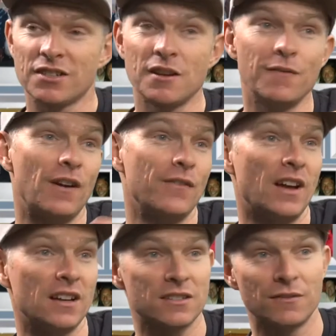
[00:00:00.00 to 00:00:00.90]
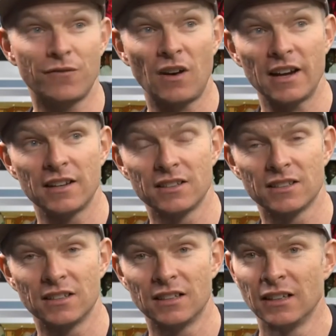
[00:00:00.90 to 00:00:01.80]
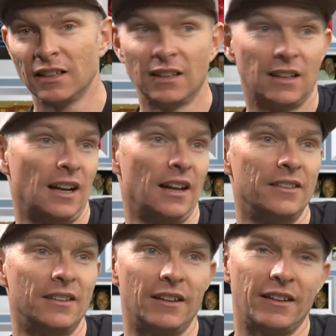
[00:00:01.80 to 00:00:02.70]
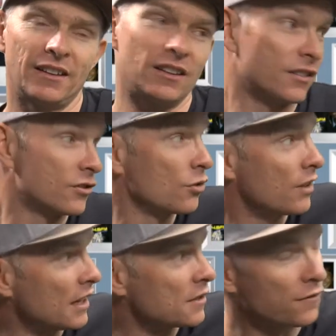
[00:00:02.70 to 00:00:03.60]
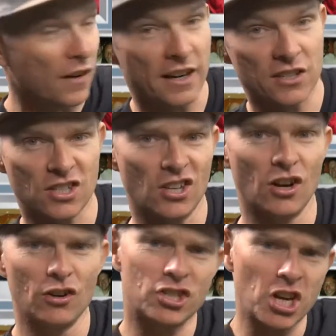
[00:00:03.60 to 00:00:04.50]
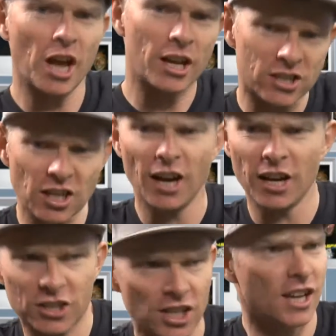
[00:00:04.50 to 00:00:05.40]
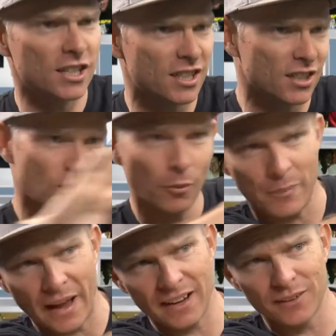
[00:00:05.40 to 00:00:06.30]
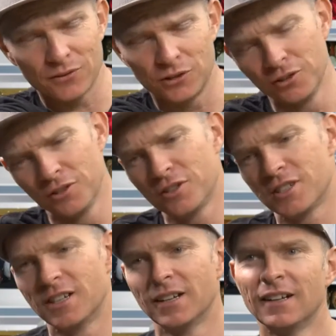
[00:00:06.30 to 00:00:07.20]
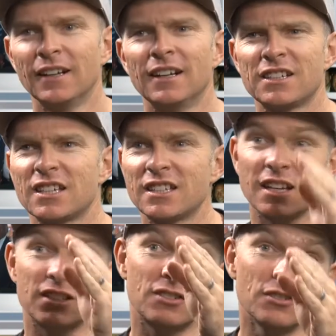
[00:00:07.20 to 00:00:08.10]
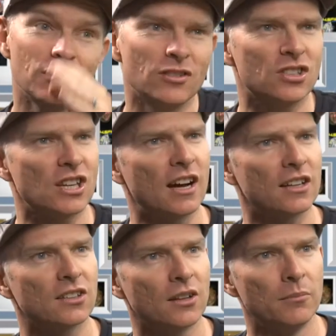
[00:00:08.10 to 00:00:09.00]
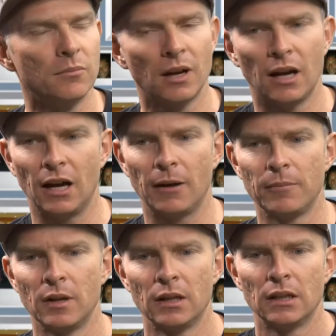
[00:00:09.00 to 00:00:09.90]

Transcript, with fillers: thirty-five thousand fighters, and and the, the two thousand fighters go, Chester, Chester, this whole bank of dudes, and Chester gets to shout at them. Um,